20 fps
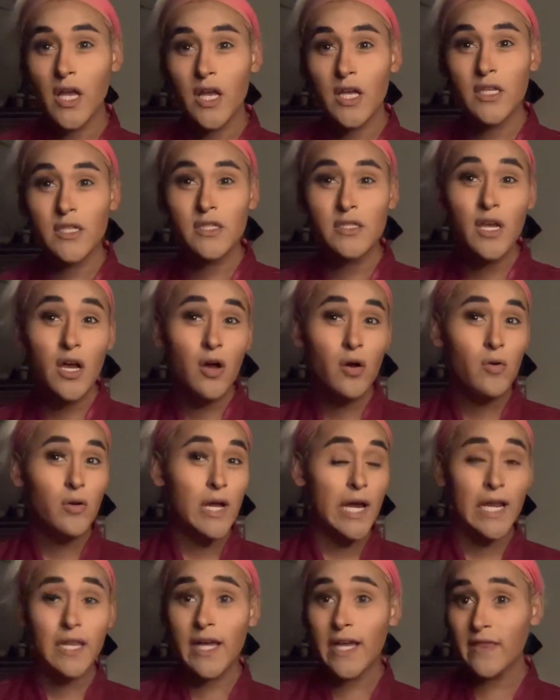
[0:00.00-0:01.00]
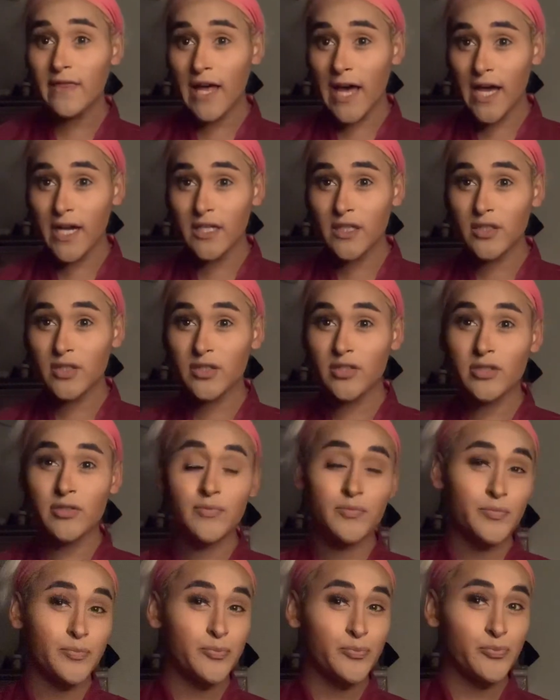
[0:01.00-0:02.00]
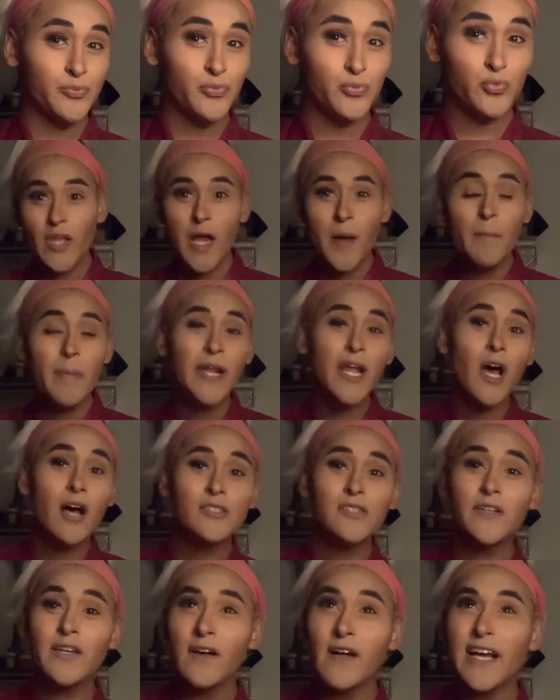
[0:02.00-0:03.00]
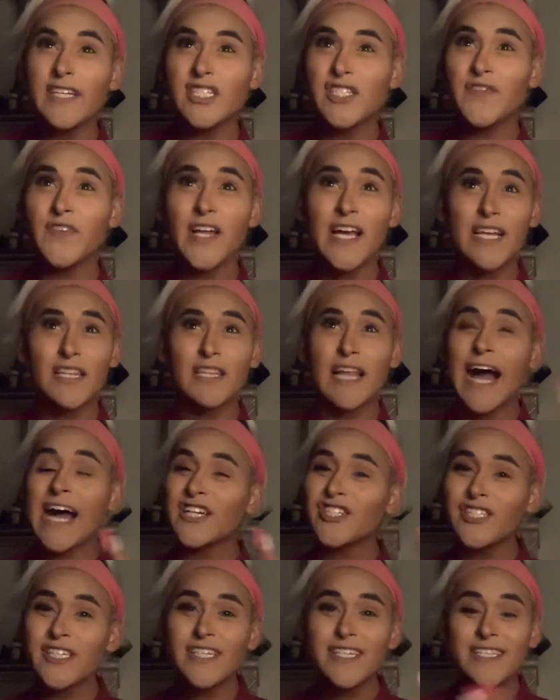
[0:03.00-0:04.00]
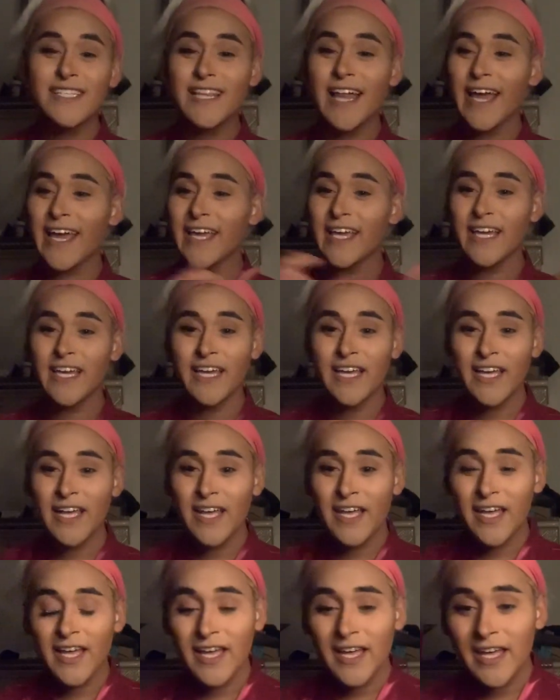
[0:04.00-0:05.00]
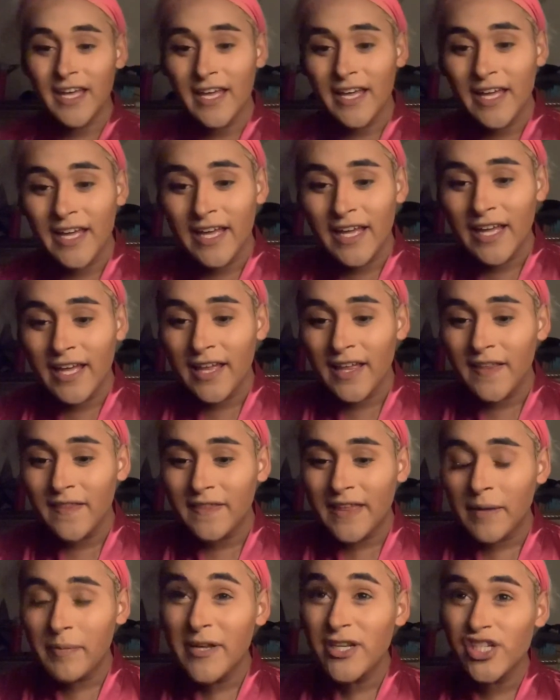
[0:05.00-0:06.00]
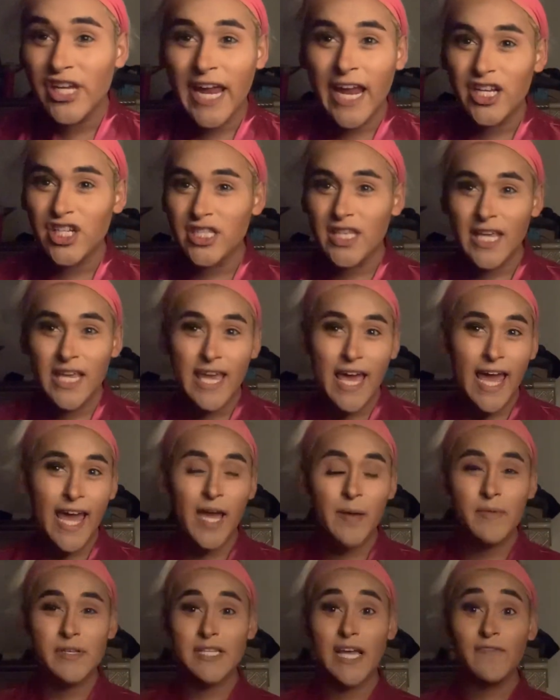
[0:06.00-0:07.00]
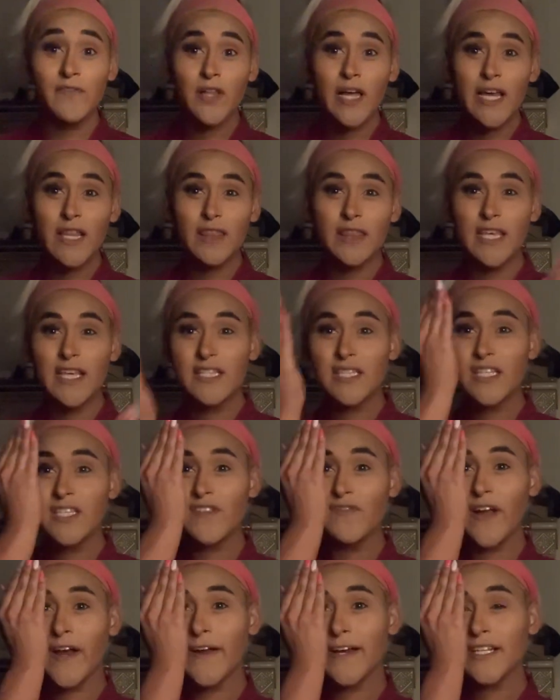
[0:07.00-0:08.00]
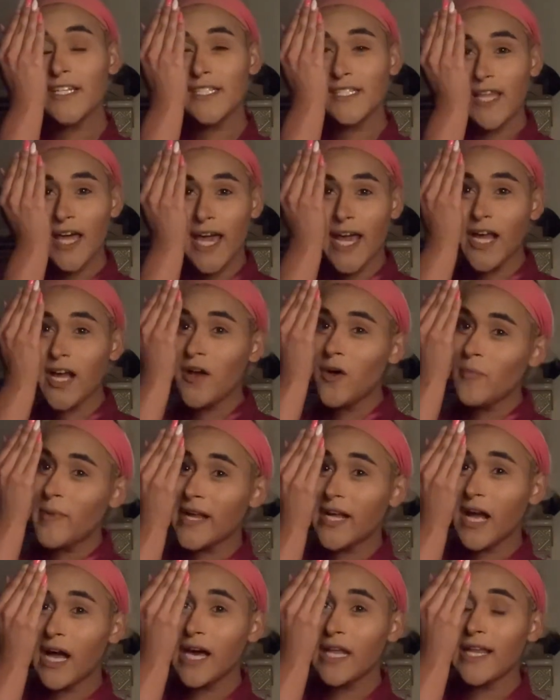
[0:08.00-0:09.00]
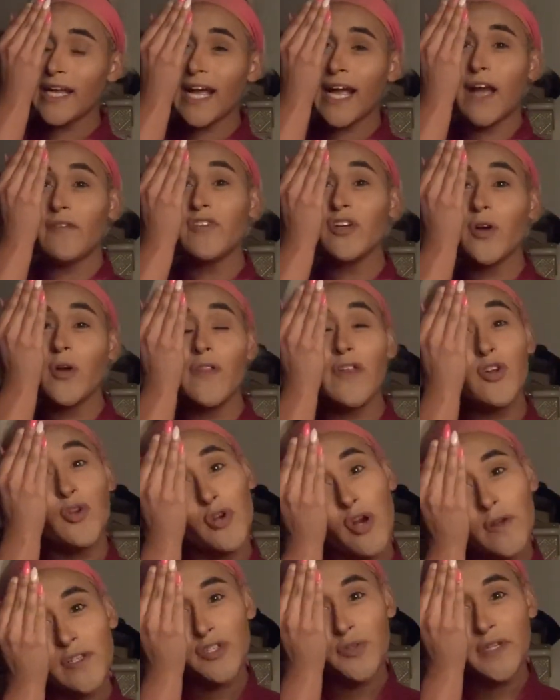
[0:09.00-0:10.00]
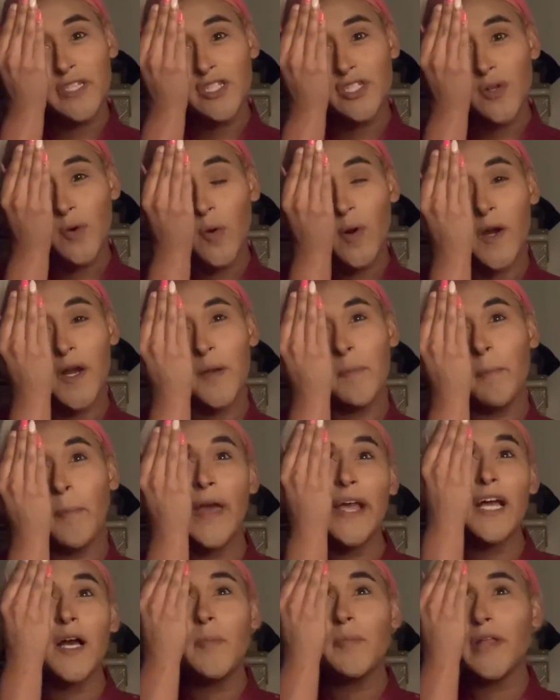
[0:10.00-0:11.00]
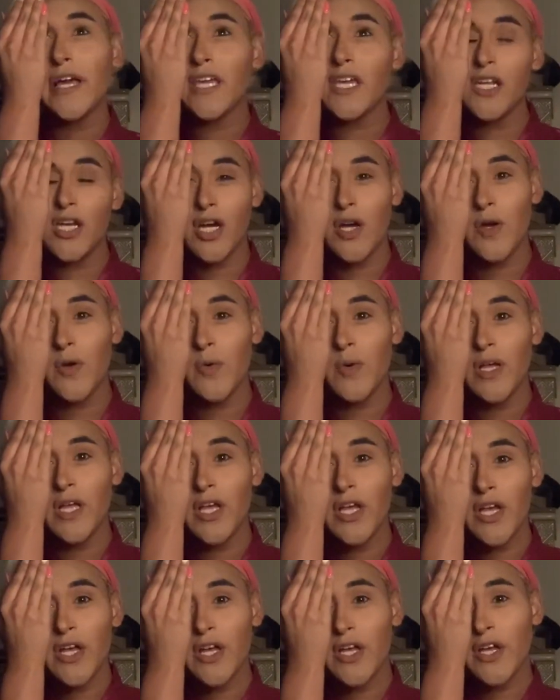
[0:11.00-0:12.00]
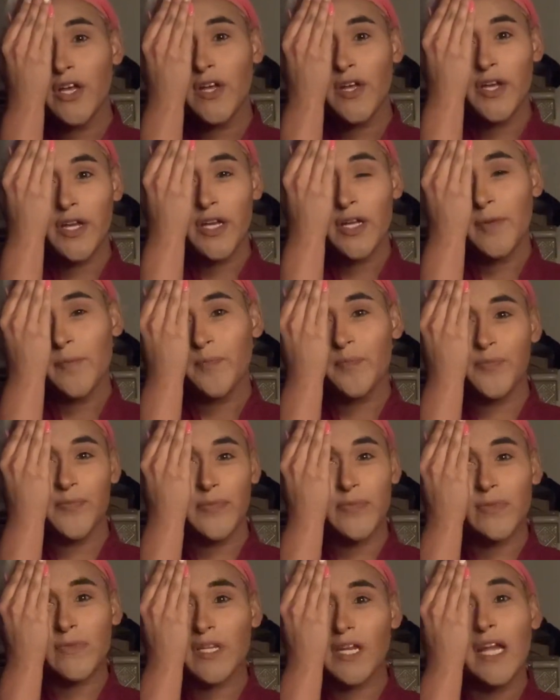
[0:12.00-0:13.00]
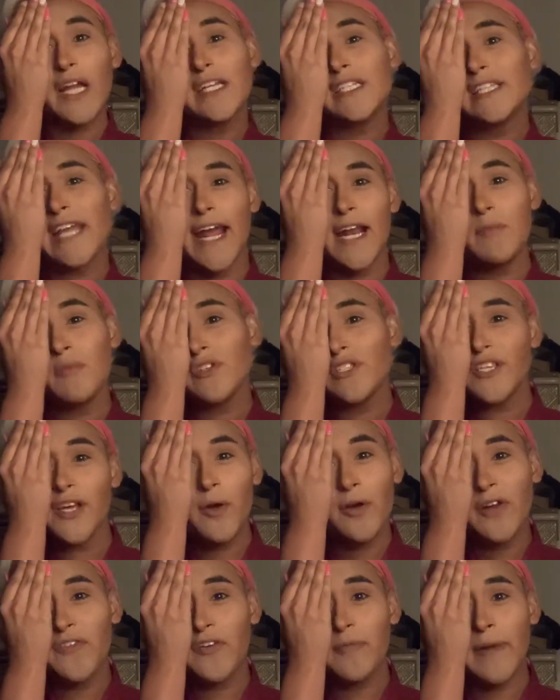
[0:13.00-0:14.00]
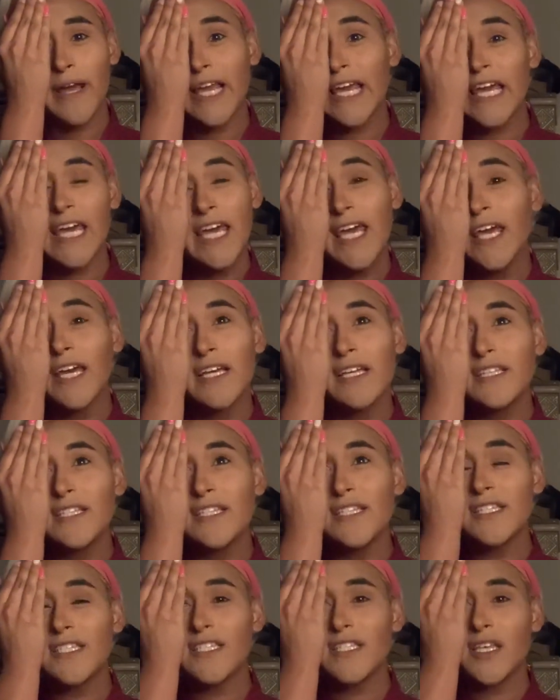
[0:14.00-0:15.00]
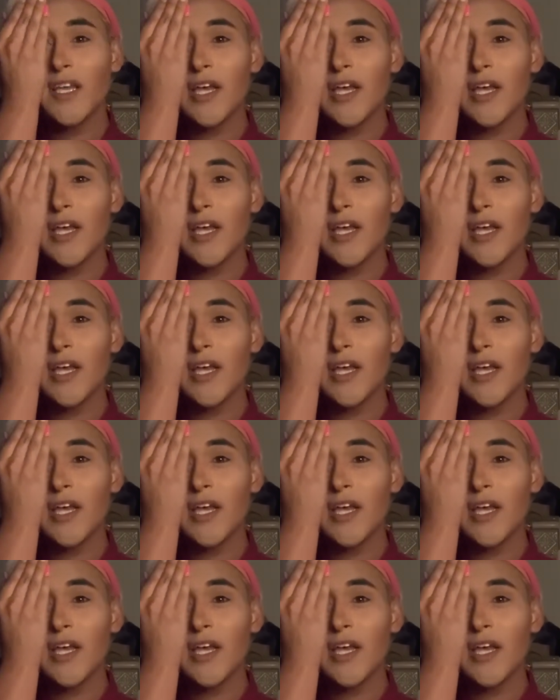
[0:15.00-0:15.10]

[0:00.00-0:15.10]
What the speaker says: So kind of like that. But also, y'all, I just feel like lashes, like, they be changing the game. Because I feel like this is very just like, oh my god, like I have to go to the grocery store and pick up like, you know, Danimals yogurt for my kids.